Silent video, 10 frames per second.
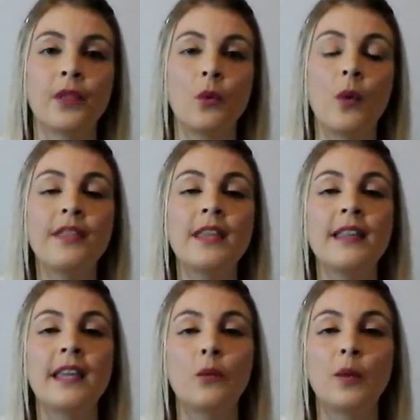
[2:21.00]
One thing
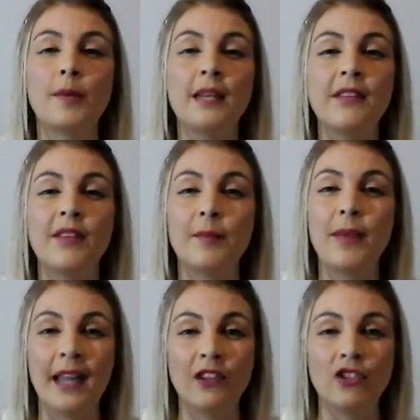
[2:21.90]
that we believe in
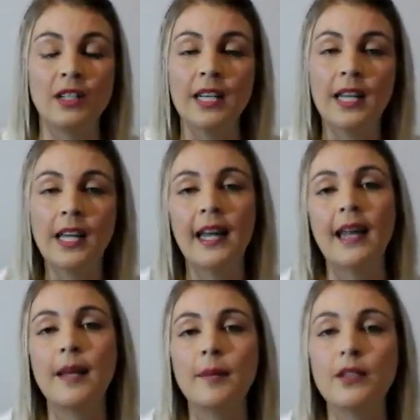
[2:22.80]
passionately at
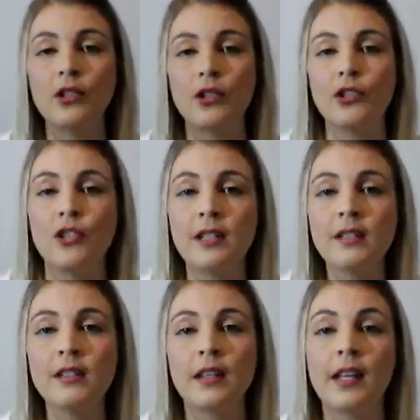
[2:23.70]
AB
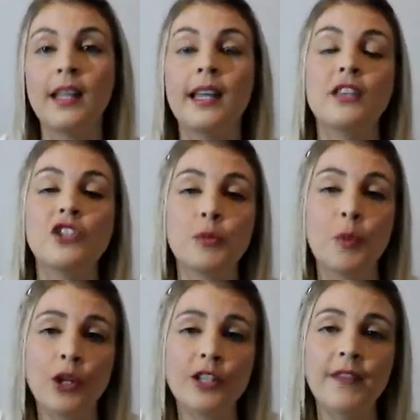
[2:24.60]
Solutions is to
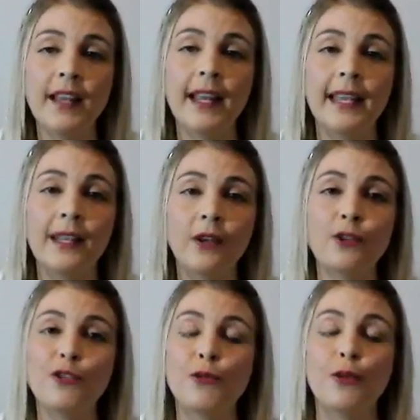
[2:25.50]
motivate our
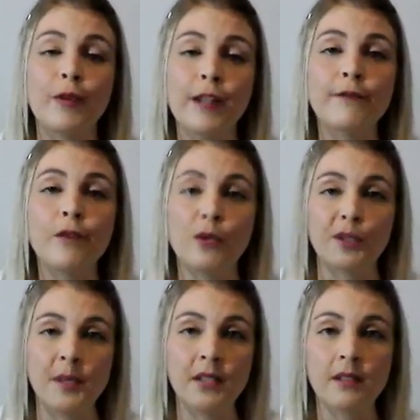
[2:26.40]
kiddos through
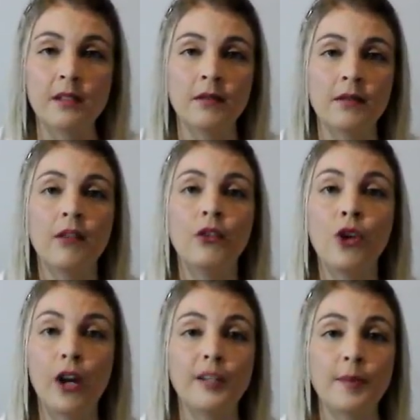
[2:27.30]
reinforcement,
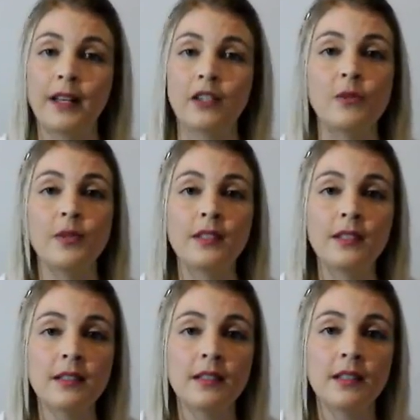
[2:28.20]
not punishment.
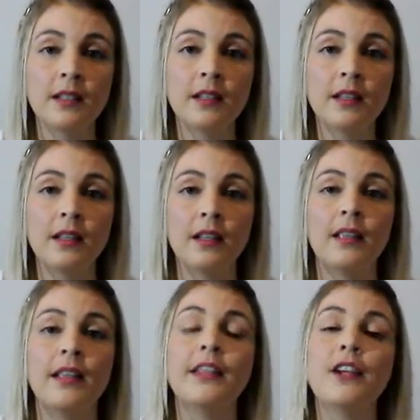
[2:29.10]

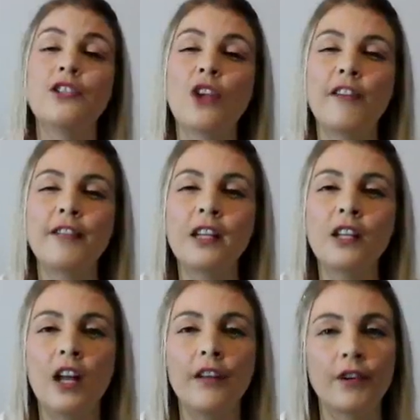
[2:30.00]
There is often a
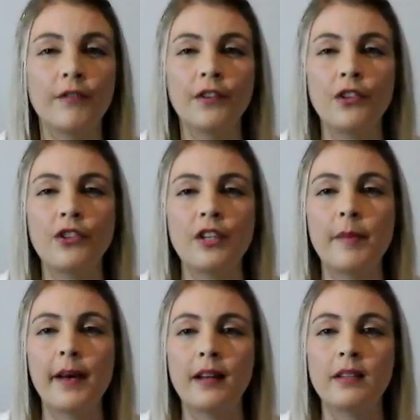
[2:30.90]
lot of confusion
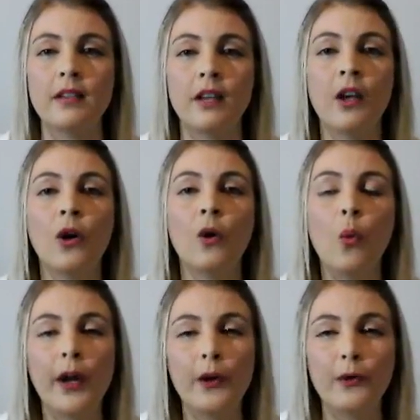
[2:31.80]
about
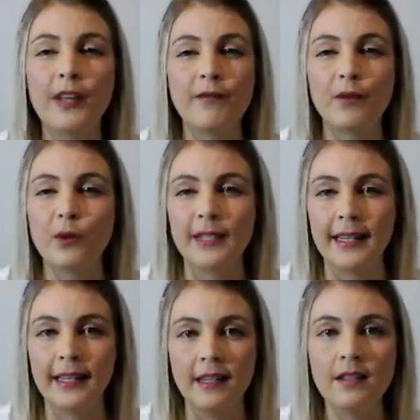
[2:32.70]
what a reinforcer
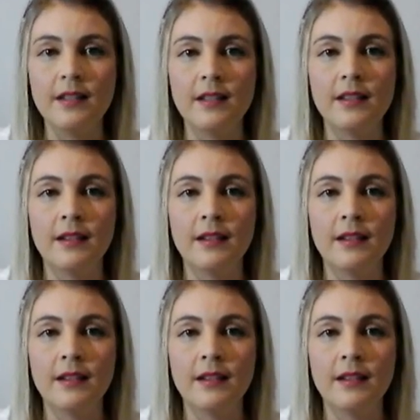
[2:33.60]
is.